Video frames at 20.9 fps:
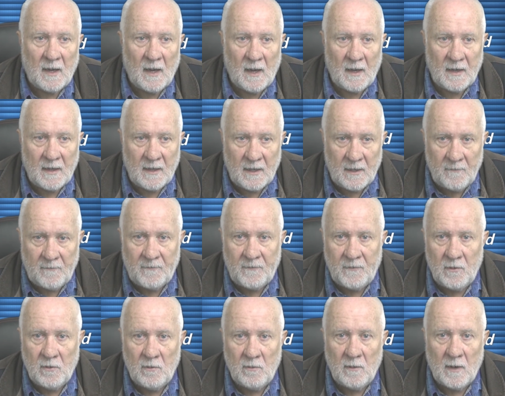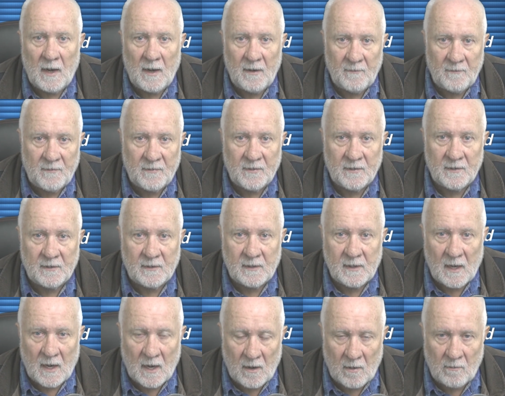if you have the
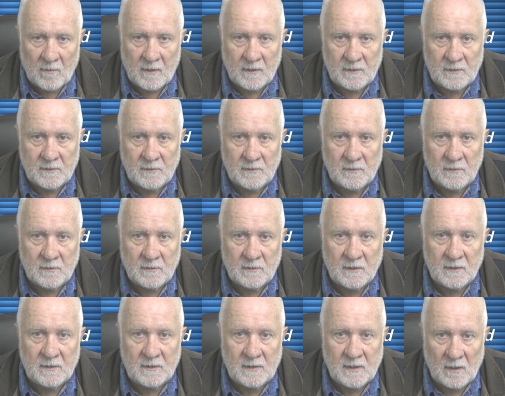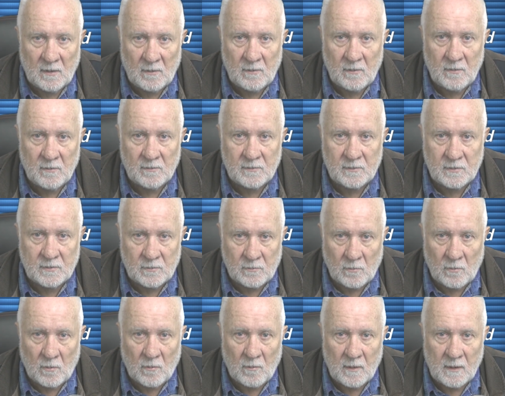courage to tell your
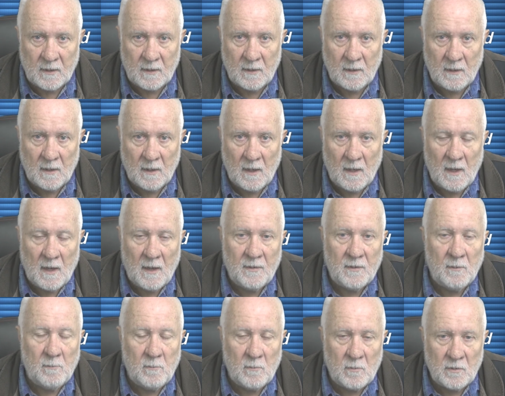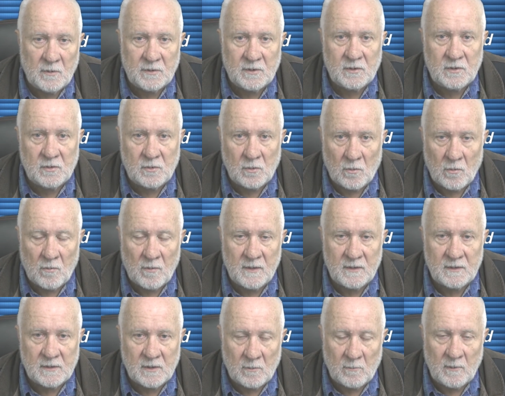story, the more
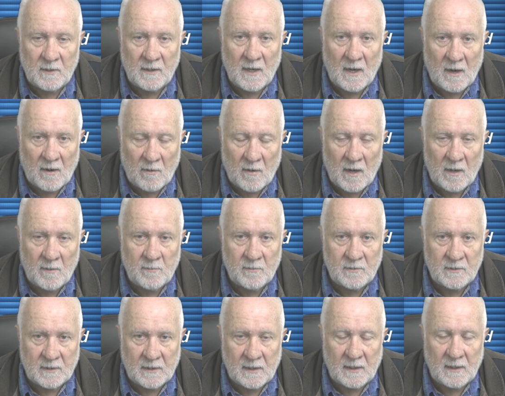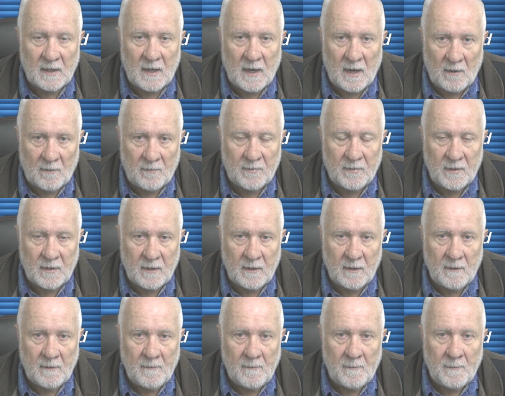stories that we are able to get out
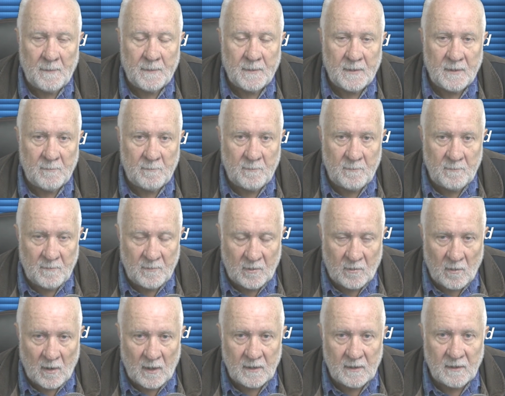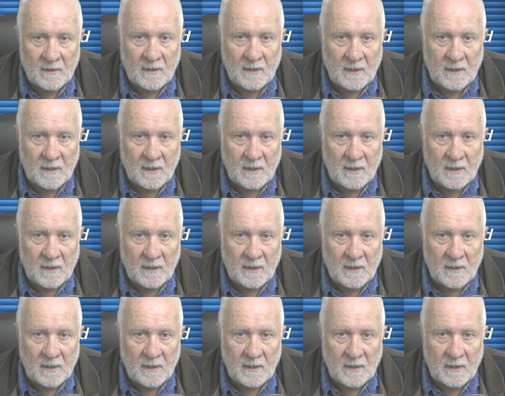there, the greater the